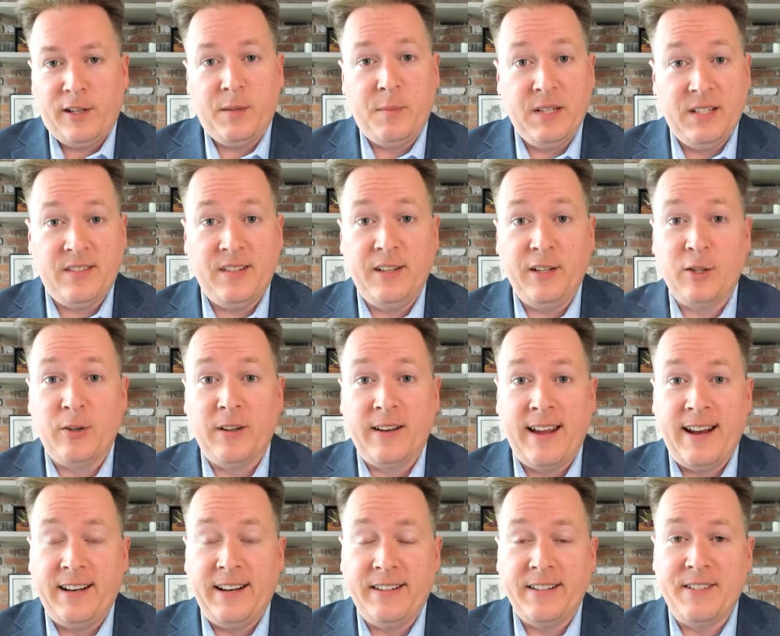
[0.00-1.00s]
to be cynical and
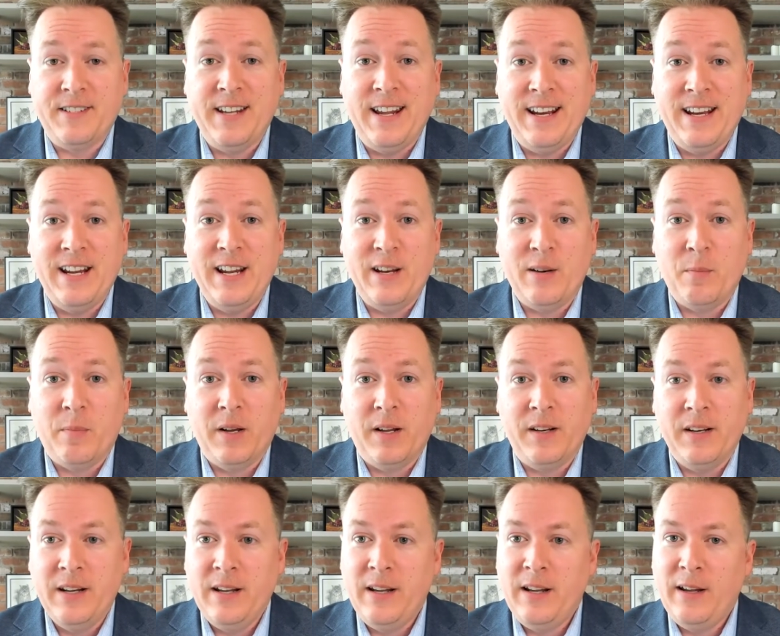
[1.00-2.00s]
adding this date in,
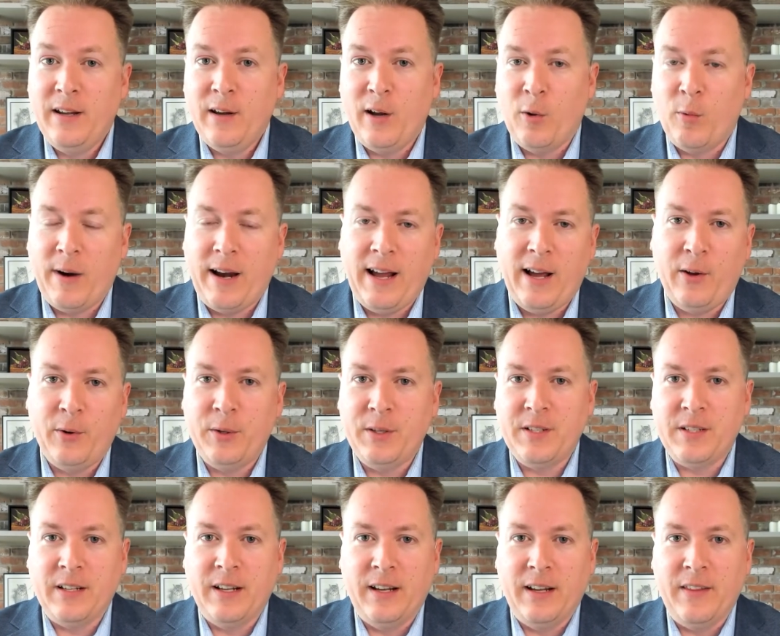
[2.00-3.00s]
but around
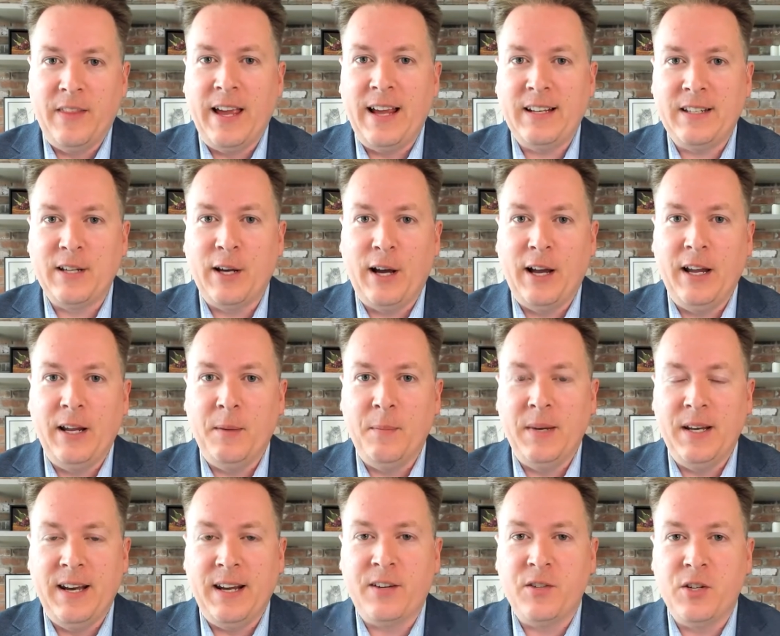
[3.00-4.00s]
that time
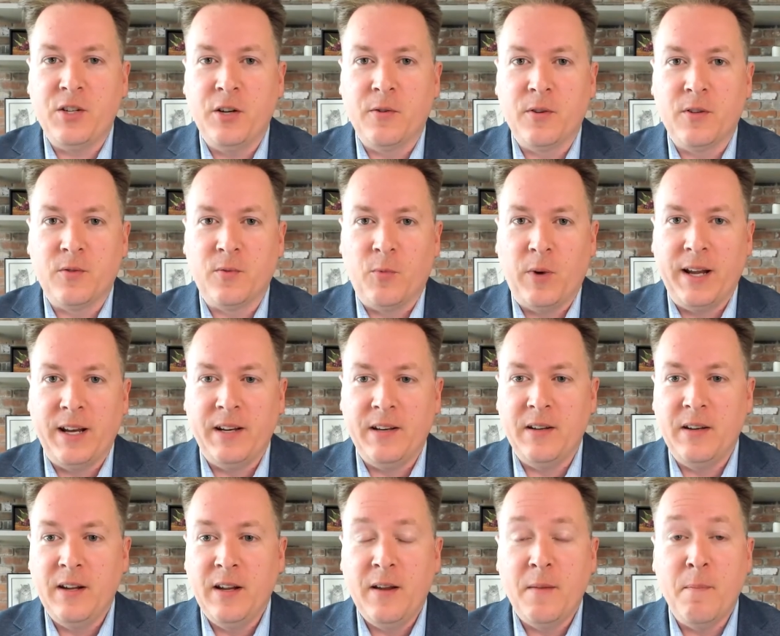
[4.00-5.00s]
next year is
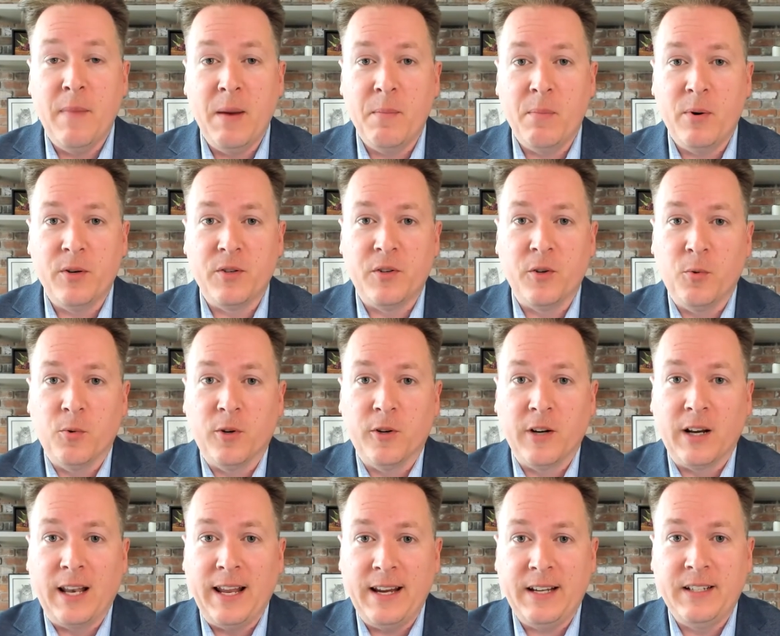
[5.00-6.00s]
when members who were
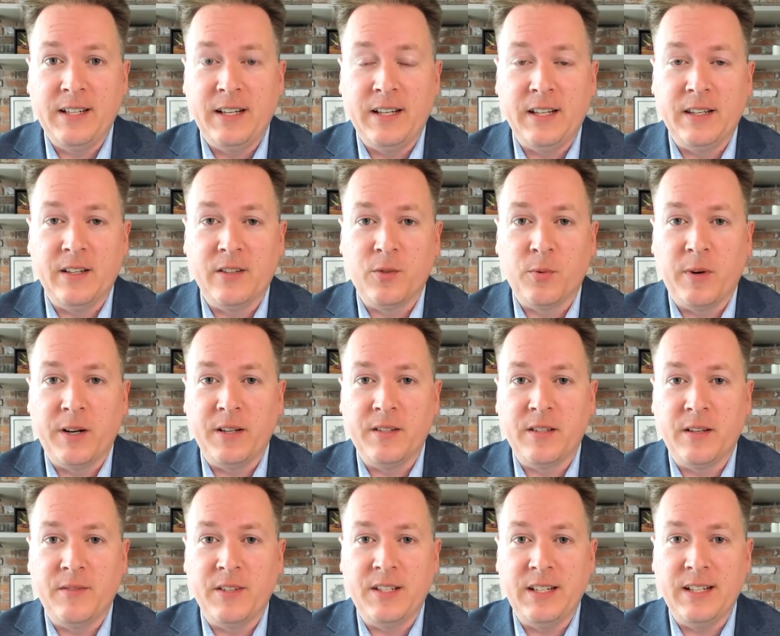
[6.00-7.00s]
elected in the
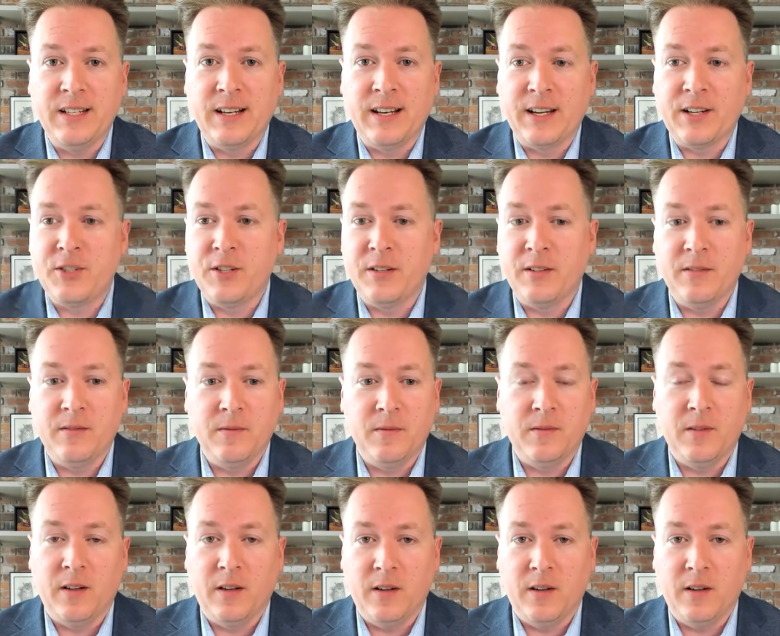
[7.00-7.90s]
2017 election